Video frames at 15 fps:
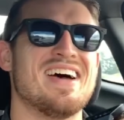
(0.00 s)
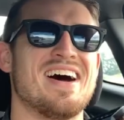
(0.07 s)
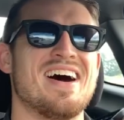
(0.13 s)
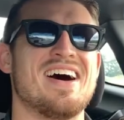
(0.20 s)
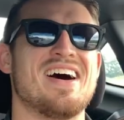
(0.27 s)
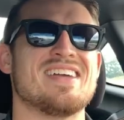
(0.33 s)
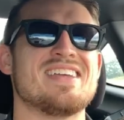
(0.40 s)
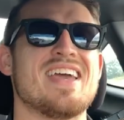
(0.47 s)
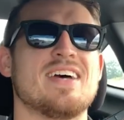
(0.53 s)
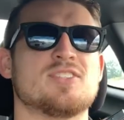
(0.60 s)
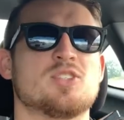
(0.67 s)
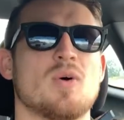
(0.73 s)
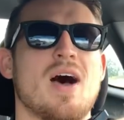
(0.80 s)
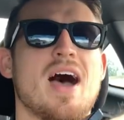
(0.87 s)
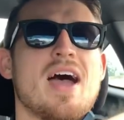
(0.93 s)
Uh, yeah,
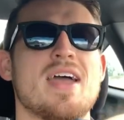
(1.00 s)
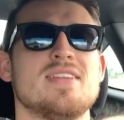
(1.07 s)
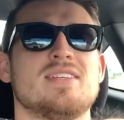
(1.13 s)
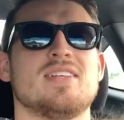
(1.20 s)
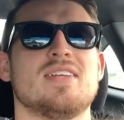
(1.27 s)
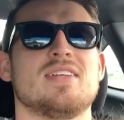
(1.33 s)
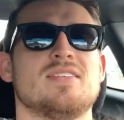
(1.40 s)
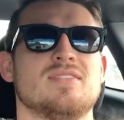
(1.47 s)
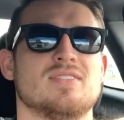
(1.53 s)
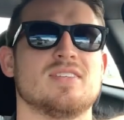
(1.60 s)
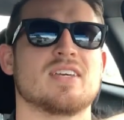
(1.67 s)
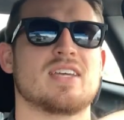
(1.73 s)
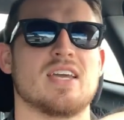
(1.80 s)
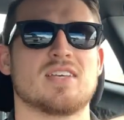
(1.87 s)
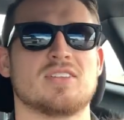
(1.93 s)
so I did
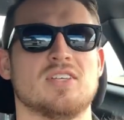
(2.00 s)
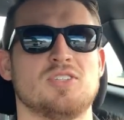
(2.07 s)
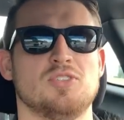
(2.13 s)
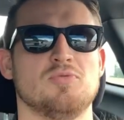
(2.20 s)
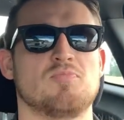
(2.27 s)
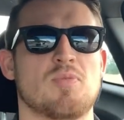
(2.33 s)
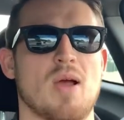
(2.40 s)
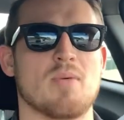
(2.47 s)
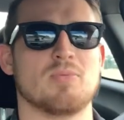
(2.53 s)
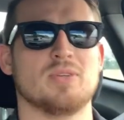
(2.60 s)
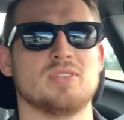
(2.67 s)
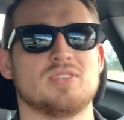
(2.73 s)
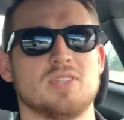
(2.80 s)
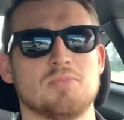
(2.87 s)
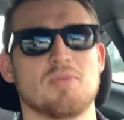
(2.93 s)
the kick that you've
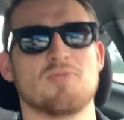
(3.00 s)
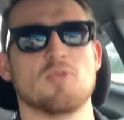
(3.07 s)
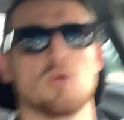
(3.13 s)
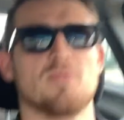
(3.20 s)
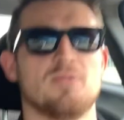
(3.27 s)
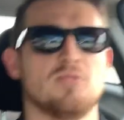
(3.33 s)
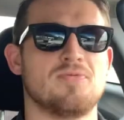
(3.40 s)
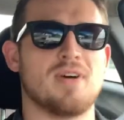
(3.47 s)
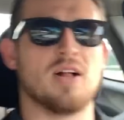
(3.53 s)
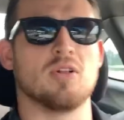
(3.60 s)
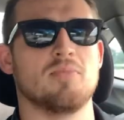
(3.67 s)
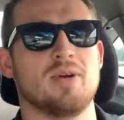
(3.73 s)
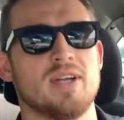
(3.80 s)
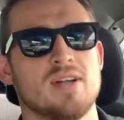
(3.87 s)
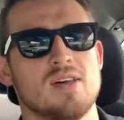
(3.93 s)
probably seen before if you
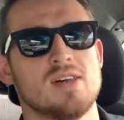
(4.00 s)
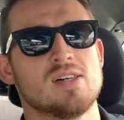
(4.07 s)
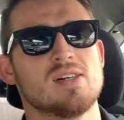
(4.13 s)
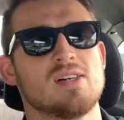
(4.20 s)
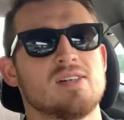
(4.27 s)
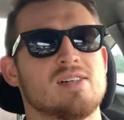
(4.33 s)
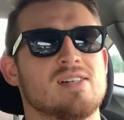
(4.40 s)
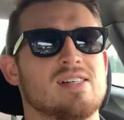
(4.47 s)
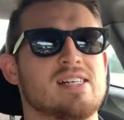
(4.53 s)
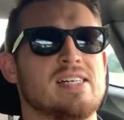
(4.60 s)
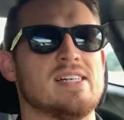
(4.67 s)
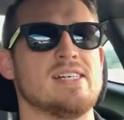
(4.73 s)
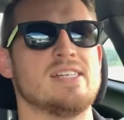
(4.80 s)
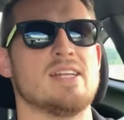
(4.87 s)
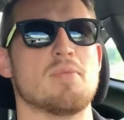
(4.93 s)
follow me.
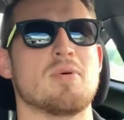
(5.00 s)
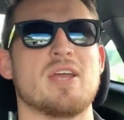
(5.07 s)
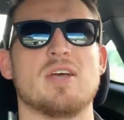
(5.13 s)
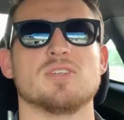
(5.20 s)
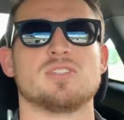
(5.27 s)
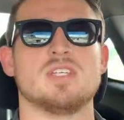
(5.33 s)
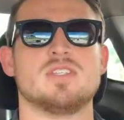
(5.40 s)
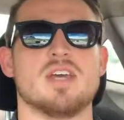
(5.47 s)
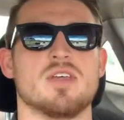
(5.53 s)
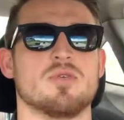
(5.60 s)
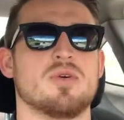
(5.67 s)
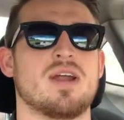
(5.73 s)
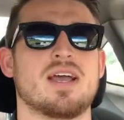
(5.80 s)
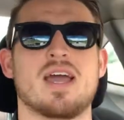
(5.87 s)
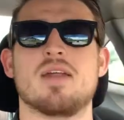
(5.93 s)
And everybody else did the other
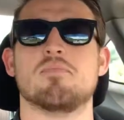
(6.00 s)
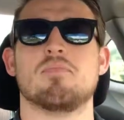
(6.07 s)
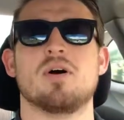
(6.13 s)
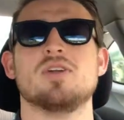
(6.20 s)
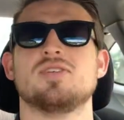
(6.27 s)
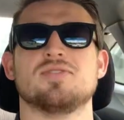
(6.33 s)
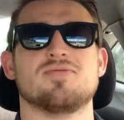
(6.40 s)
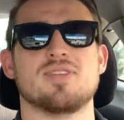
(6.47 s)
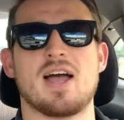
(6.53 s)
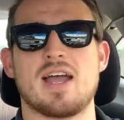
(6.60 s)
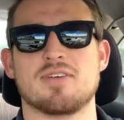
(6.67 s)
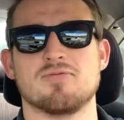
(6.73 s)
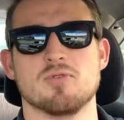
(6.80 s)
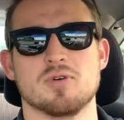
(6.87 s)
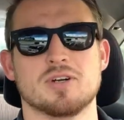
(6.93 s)
one. I got a bunch of
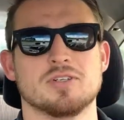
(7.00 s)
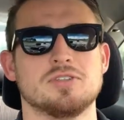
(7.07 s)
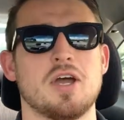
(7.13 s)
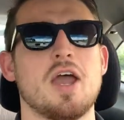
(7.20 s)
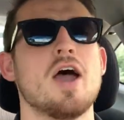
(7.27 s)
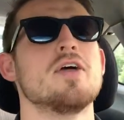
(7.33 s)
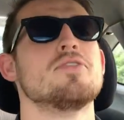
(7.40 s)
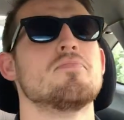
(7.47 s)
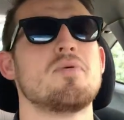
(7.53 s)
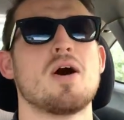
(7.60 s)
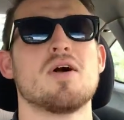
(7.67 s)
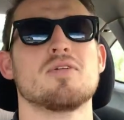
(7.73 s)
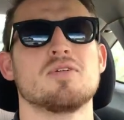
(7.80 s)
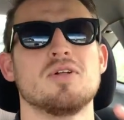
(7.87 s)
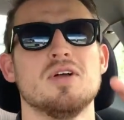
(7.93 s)
flack for it because I had the
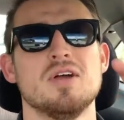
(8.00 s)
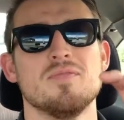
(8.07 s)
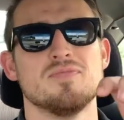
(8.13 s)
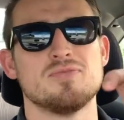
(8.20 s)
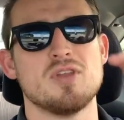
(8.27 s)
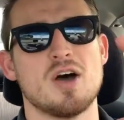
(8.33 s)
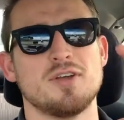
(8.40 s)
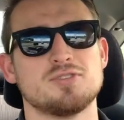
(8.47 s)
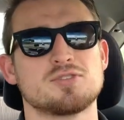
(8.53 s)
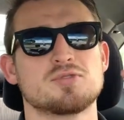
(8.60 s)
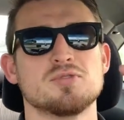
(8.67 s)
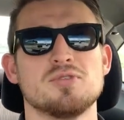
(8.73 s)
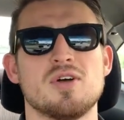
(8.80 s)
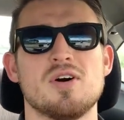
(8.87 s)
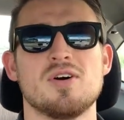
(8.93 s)
bottle not
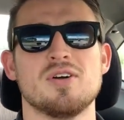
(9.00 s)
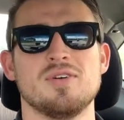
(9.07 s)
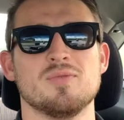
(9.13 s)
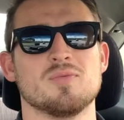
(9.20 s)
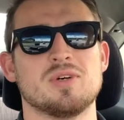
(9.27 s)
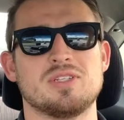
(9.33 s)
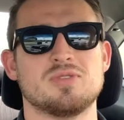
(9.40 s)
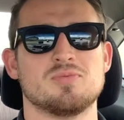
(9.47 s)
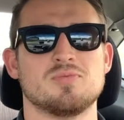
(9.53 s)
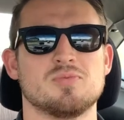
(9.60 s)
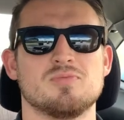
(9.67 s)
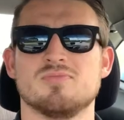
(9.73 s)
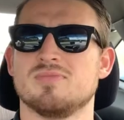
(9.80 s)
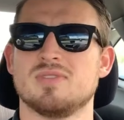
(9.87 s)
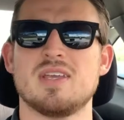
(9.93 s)
screwed on, which,
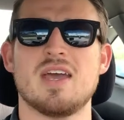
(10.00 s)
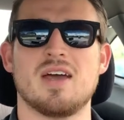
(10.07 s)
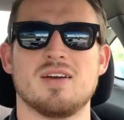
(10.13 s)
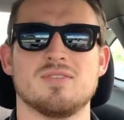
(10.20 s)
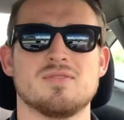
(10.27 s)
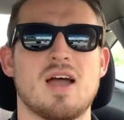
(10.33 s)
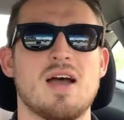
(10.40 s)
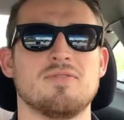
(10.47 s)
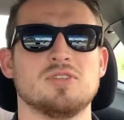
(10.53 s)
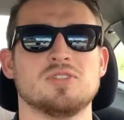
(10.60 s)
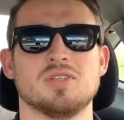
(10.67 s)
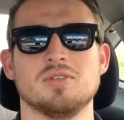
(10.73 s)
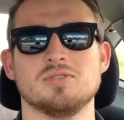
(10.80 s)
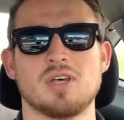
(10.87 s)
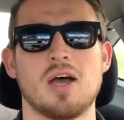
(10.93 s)
yeah,
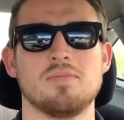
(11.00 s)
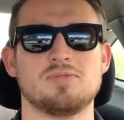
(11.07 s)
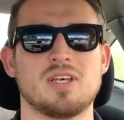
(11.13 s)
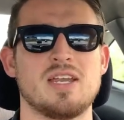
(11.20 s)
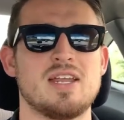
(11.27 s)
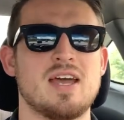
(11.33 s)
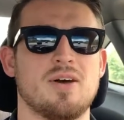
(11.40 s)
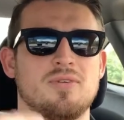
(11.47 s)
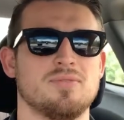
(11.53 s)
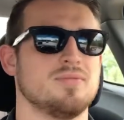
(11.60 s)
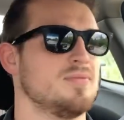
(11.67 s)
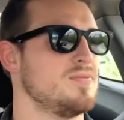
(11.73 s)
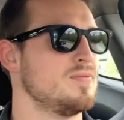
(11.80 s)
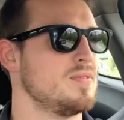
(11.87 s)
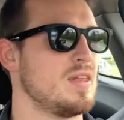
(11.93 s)
obviously it was upside
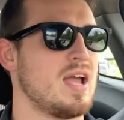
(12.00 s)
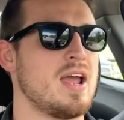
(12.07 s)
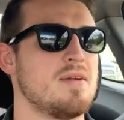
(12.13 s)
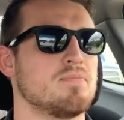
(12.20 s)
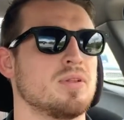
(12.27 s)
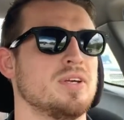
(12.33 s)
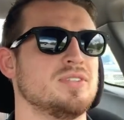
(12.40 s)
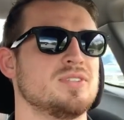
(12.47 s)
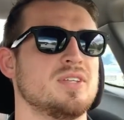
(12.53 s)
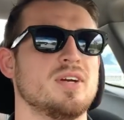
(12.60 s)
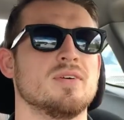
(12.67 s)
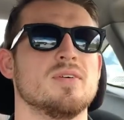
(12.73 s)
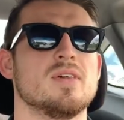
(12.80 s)
down and placed there.